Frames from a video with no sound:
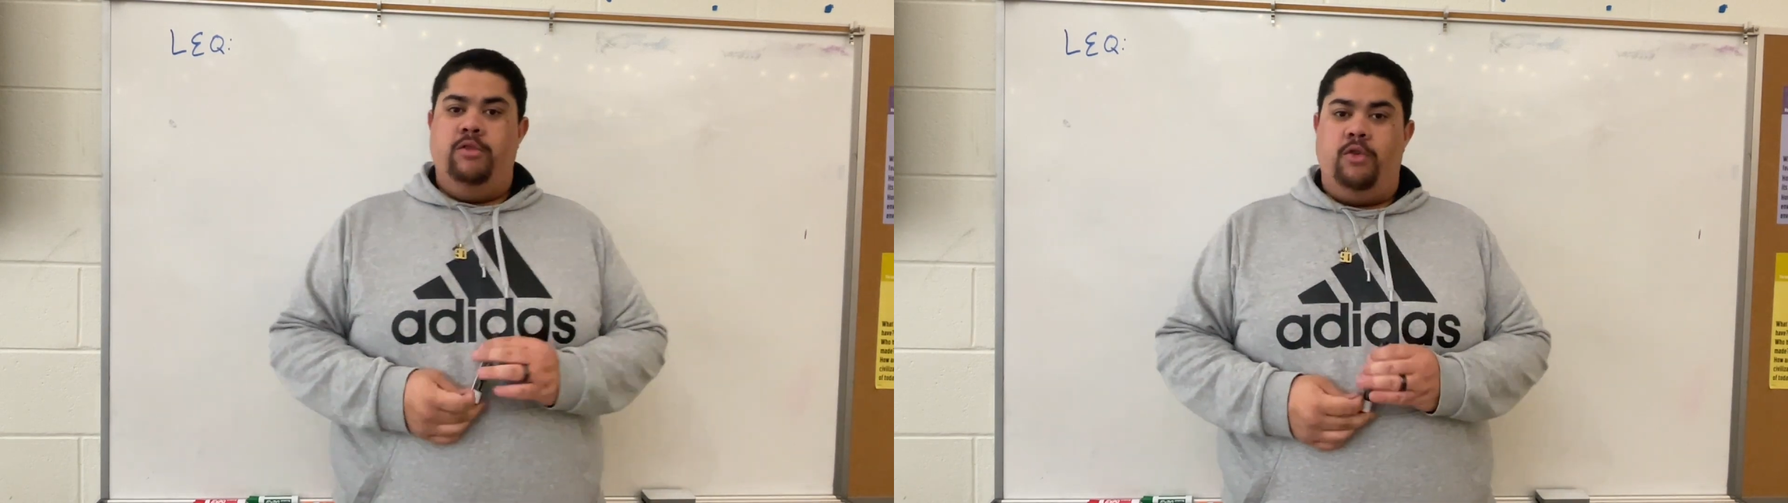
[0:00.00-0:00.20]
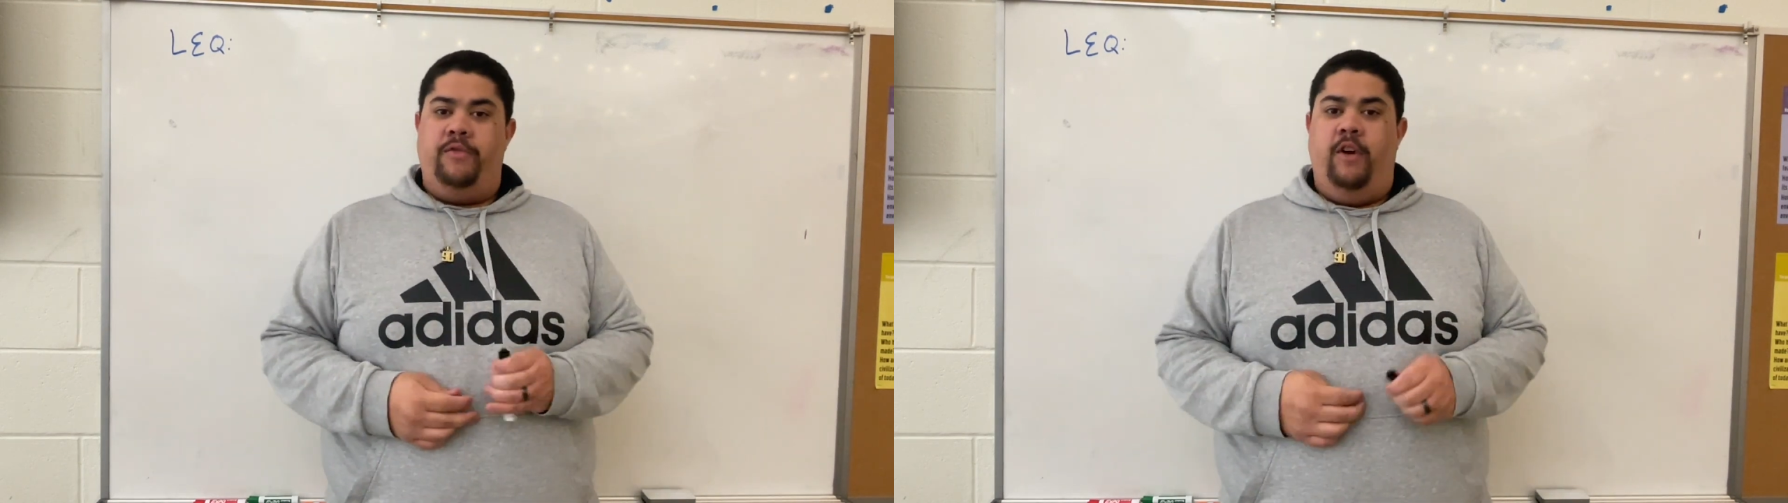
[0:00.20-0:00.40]

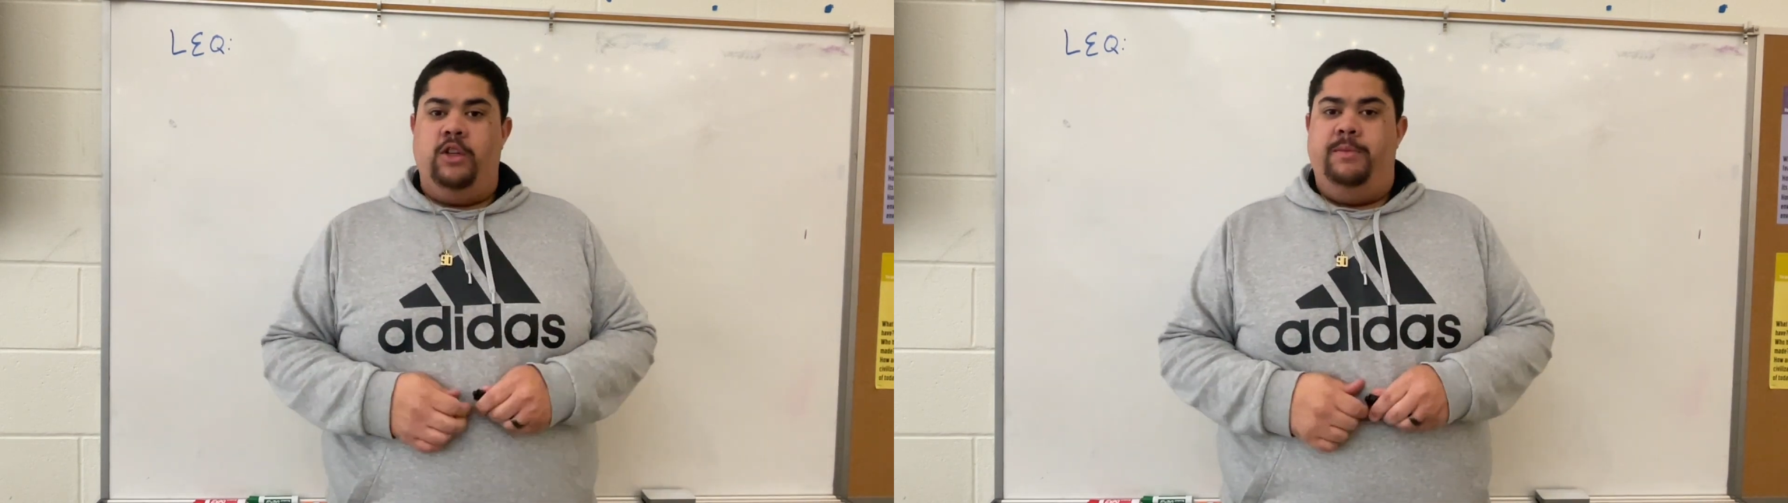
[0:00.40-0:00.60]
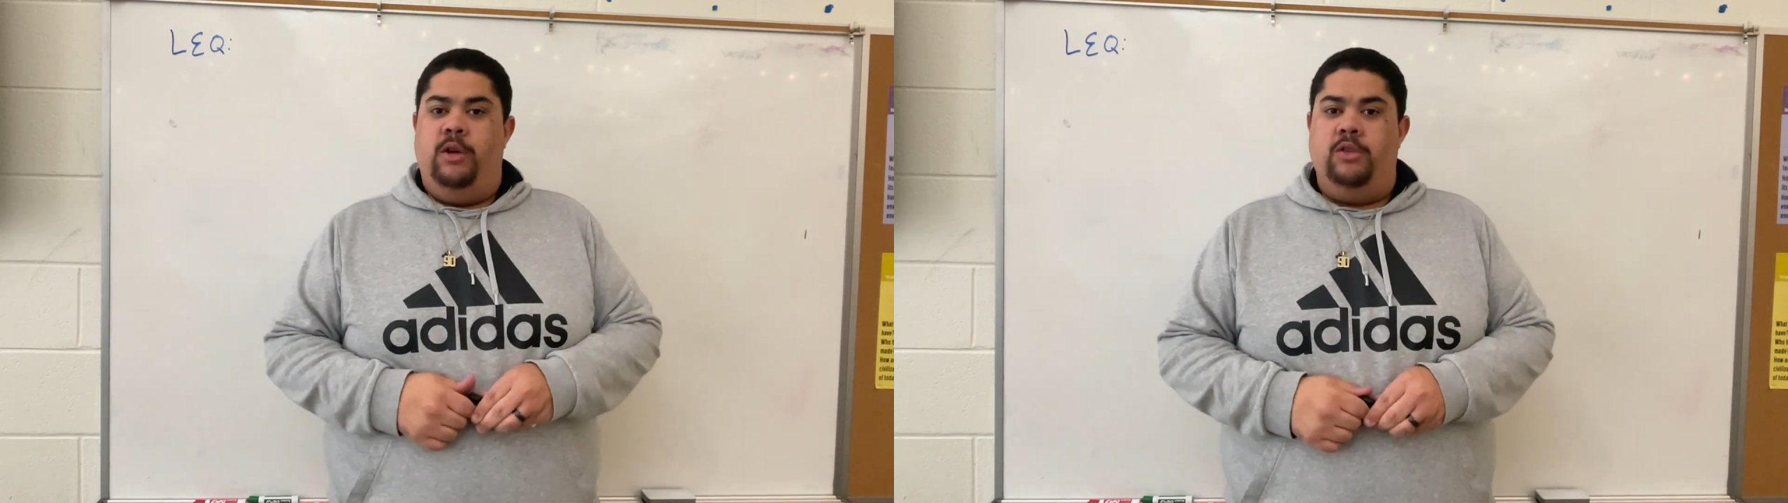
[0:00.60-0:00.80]
or follows
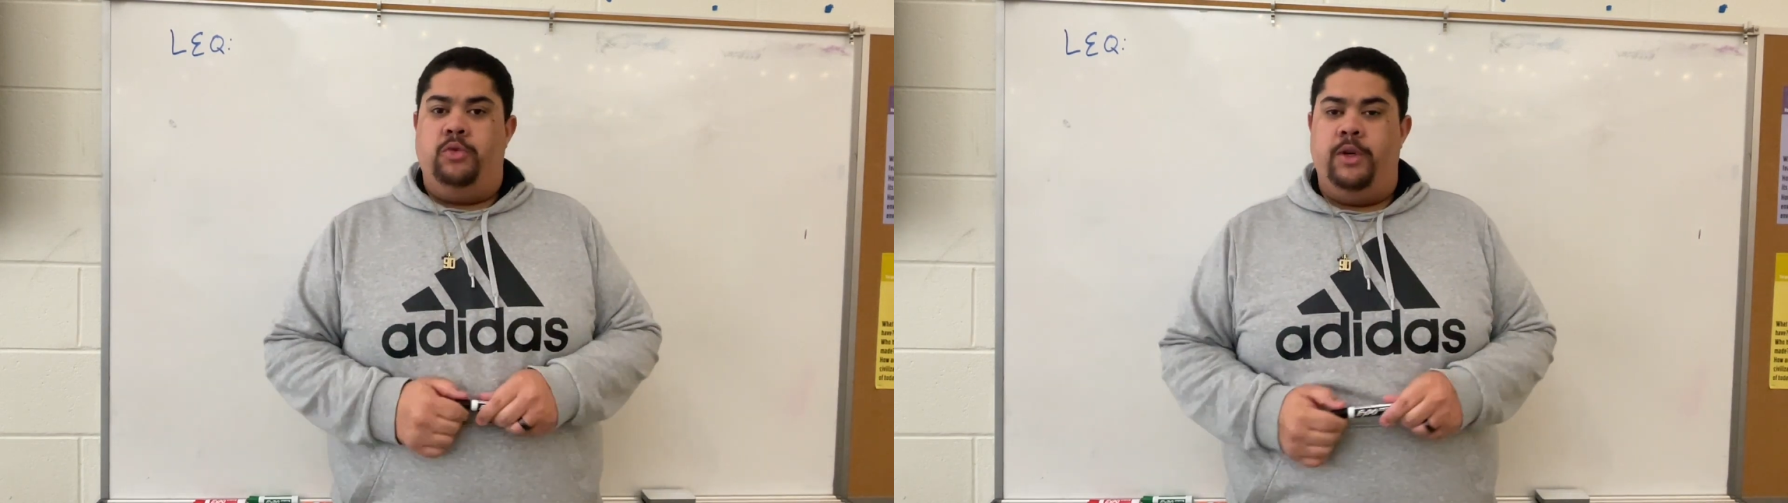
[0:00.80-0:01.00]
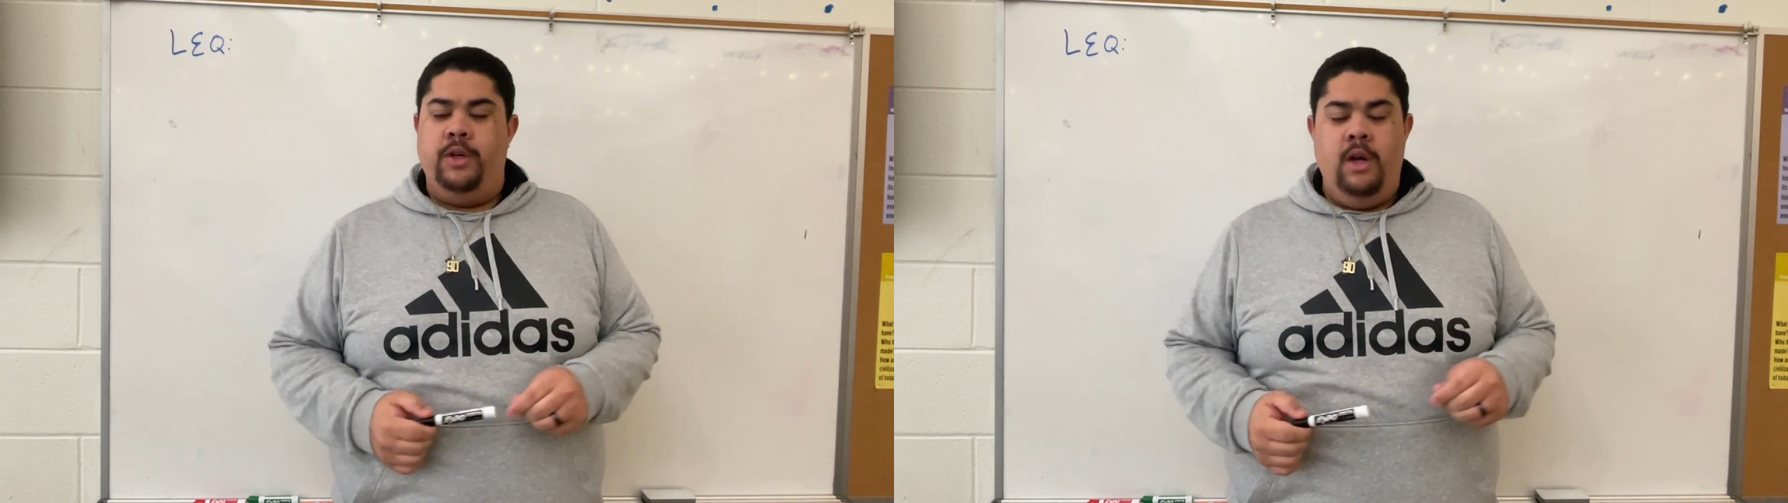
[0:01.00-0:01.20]
me on
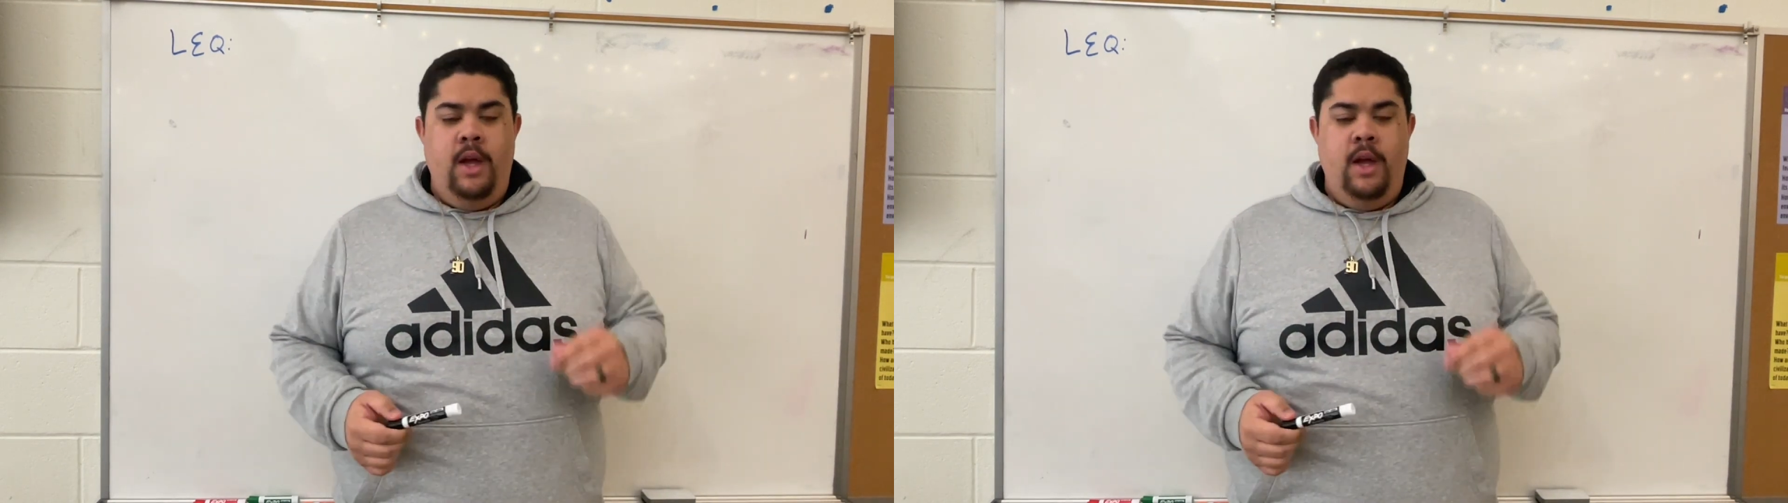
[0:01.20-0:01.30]
Twitter.